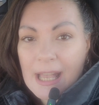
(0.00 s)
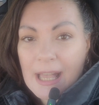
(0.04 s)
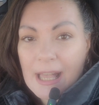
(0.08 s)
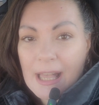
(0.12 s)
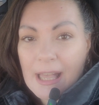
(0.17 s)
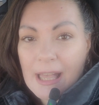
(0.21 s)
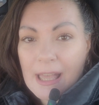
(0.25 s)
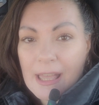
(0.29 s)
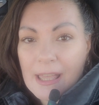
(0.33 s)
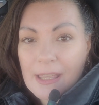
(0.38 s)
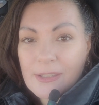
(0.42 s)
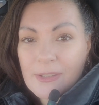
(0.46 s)

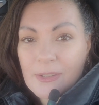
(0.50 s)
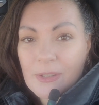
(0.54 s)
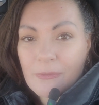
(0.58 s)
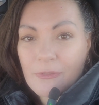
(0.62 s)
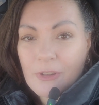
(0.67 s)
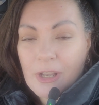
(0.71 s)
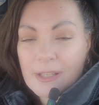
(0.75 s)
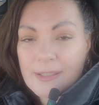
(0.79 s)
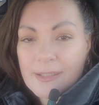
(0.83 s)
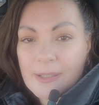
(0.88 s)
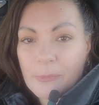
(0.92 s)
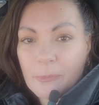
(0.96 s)
So
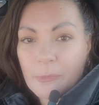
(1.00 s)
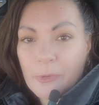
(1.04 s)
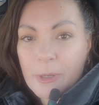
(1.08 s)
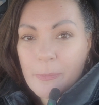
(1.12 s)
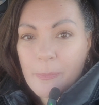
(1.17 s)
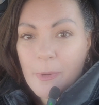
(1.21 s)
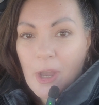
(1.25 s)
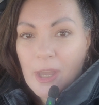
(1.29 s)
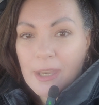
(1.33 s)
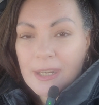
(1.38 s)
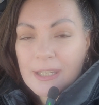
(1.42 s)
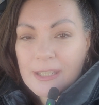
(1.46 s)
I've got some
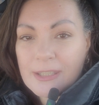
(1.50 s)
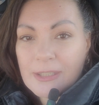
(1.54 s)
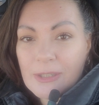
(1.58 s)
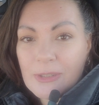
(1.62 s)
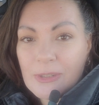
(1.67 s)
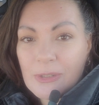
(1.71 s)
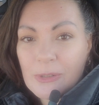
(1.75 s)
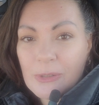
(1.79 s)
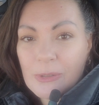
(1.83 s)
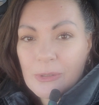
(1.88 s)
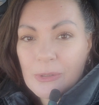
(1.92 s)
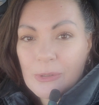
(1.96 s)
repotting to
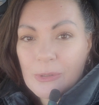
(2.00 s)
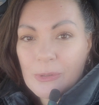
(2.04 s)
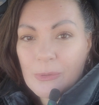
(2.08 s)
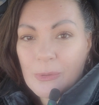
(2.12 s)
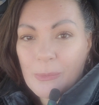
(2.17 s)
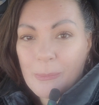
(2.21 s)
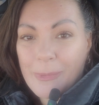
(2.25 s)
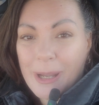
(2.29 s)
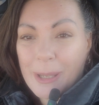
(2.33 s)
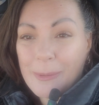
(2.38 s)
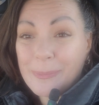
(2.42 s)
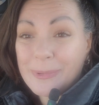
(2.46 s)

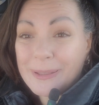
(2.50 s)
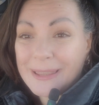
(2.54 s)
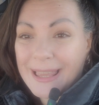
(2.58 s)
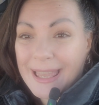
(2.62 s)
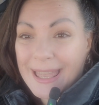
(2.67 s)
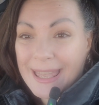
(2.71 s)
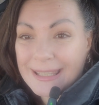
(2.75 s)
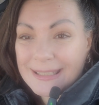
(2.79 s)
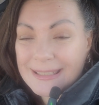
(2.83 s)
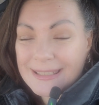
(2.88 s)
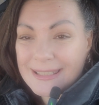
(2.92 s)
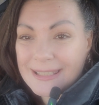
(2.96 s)
do. My
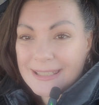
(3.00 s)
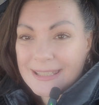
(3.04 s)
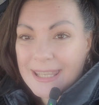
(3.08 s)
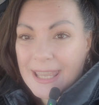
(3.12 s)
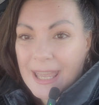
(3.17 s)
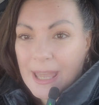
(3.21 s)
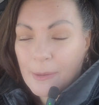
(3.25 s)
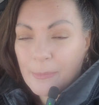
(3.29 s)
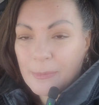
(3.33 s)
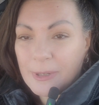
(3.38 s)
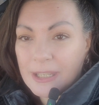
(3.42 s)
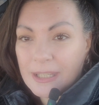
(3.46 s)
plant
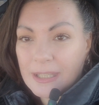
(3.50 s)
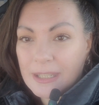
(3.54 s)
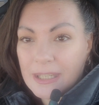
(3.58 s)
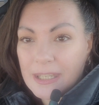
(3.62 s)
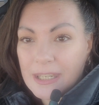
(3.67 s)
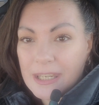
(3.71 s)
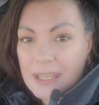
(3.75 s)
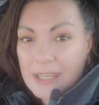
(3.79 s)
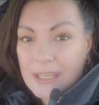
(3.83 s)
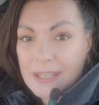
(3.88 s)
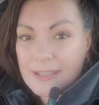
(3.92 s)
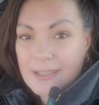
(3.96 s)
cabinet
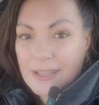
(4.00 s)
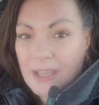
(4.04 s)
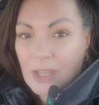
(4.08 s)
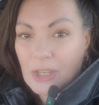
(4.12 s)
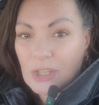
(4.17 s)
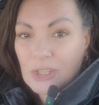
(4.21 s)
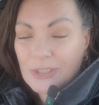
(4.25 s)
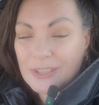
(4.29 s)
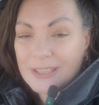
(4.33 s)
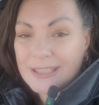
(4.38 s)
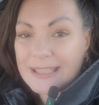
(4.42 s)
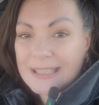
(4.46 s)
needs a
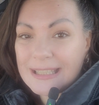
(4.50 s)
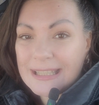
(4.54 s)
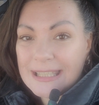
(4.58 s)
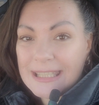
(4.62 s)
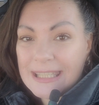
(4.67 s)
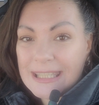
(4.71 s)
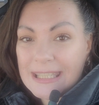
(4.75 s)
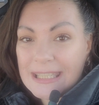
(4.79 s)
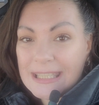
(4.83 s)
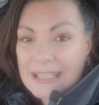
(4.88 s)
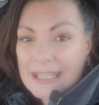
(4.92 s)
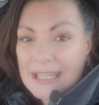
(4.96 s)
good
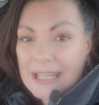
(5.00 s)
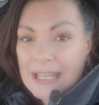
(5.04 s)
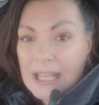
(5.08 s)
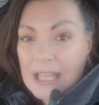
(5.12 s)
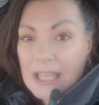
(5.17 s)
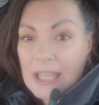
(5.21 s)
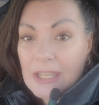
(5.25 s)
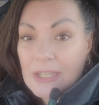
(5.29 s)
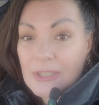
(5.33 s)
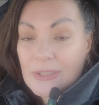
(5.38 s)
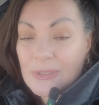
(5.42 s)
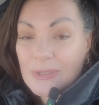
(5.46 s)
clean.
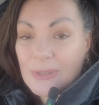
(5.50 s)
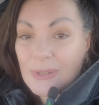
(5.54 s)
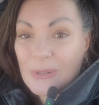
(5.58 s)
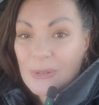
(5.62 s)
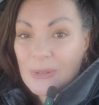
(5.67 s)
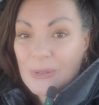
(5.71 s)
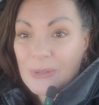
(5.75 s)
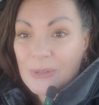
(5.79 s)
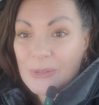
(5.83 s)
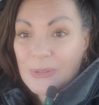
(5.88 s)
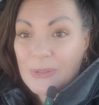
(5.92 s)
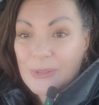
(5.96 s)

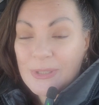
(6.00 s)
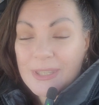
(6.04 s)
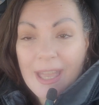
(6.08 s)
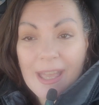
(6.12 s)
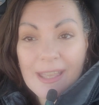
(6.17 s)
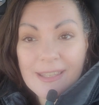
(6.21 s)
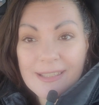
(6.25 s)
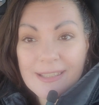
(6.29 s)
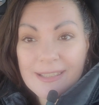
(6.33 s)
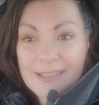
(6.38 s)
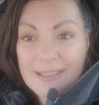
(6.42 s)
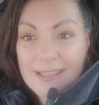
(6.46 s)
So
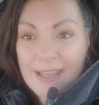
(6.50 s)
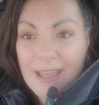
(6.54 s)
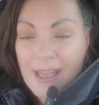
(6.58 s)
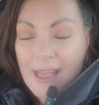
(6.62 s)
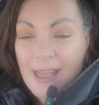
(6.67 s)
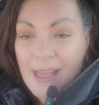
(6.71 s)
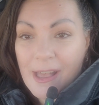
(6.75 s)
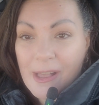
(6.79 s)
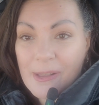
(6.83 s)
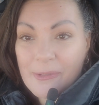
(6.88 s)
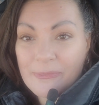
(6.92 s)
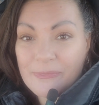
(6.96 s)
yes,
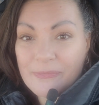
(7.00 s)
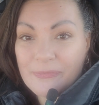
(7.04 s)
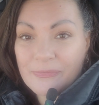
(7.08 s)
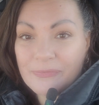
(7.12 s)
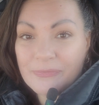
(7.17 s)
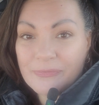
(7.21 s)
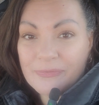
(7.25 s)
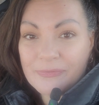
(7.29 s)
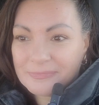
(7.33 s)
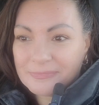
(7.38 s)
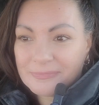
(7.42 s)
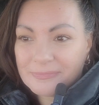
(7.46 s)

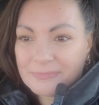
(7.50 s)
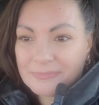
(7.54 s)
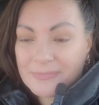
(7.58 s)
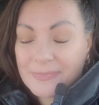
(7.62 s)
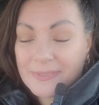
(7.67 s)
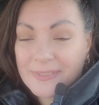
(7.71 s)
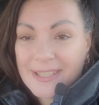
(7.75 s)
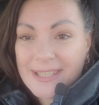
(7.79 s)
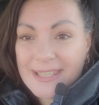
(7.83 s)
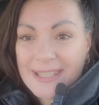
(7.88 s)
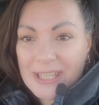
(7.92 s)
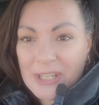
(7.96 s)

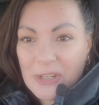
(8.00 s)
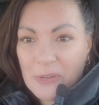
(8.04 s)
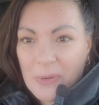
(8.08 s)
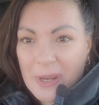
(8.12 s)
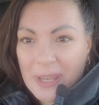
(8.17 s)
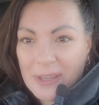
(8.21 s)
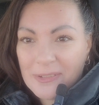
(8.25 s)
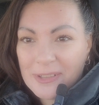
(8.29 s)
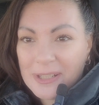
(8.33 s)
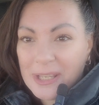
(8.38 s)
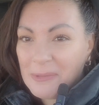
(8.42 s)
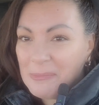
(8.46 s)
stick
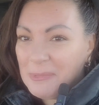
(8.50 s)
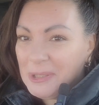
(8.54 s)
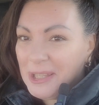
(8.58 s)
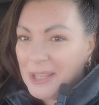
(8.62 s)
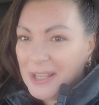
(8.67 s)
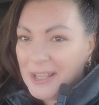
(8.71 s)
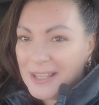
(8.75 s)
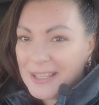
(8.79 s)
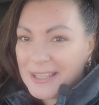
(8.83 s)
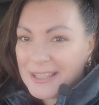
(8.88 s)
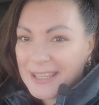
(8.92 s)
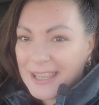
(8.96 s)
around, come
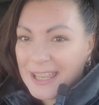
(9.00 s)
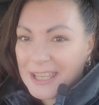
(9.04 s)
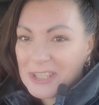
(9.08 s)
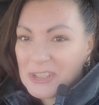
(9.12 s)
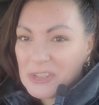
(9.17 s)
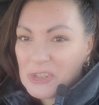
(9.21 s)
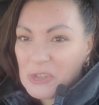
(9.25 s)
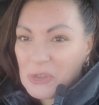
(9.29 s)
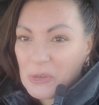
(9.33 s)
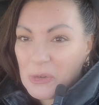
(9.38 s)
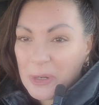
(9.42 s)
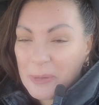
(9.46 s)
along,
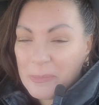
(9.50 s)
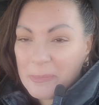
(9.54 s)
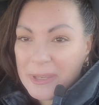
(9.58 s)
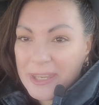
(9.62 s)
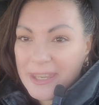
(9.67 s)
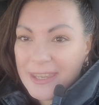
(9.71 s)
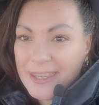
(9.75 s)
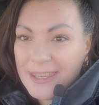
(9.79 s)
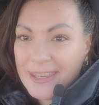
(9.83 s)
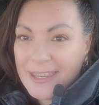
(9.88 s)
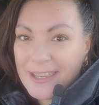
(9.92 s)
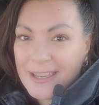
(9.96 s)
and join
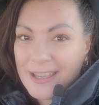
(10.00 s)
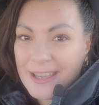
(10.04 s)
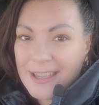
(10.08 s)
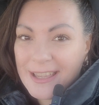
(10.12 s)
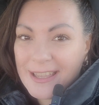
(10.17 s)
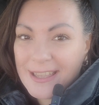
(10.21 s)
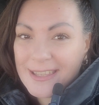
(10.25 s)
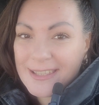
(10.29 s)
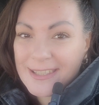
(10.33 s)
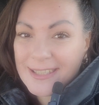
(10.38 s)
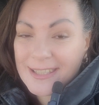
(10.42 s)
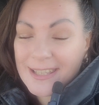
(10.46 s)
me
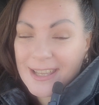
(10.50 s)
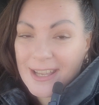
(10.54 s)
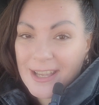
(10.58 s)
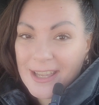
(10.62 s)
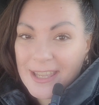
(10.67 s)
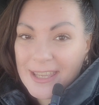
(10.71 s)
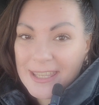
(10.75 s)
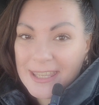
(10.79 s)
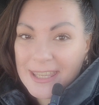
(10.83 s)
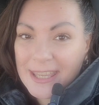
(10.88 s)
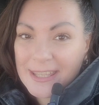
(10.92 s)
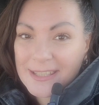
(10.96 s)
as
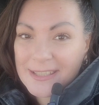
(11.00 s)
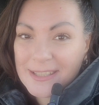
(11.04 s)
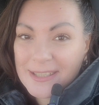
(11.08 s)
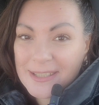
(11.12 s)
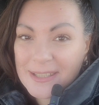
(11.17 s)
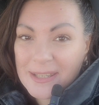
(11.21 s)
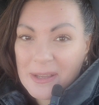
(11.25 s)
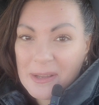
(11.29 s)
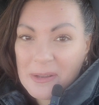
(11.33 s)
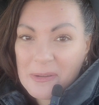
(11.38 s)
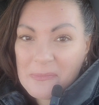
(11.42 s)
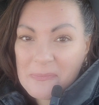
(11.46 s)
I get
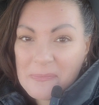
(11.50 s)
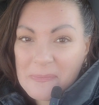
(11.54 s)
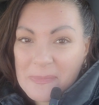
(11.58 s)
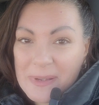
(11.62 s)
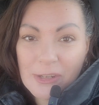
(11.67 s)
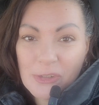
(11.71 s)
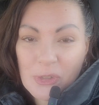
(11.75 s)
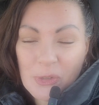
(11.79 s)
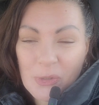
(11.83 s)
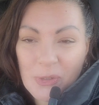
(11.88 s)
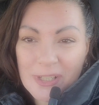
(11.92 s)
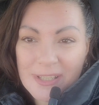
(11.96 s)
some
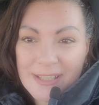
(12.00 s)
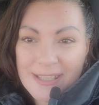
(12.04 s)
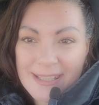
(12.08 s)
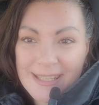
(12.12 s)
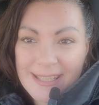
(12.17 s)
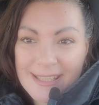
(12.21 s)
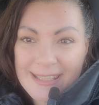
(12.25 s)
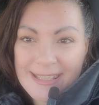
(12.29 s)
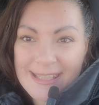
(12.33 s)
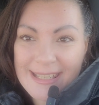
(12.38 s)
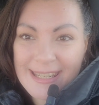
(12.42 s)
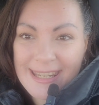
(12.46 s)
plant chores
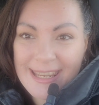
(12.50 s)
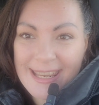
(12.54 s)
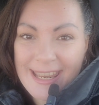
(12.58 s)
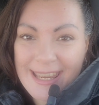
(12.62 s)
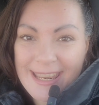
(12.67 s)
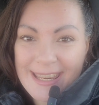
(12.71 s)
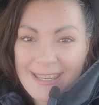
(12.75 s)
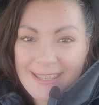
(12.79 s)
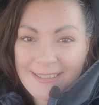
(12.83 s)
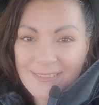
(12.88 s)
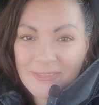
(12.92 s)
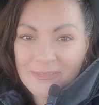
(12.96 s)
done
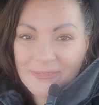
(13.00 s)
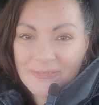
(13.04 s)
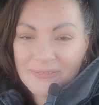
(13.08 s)
today.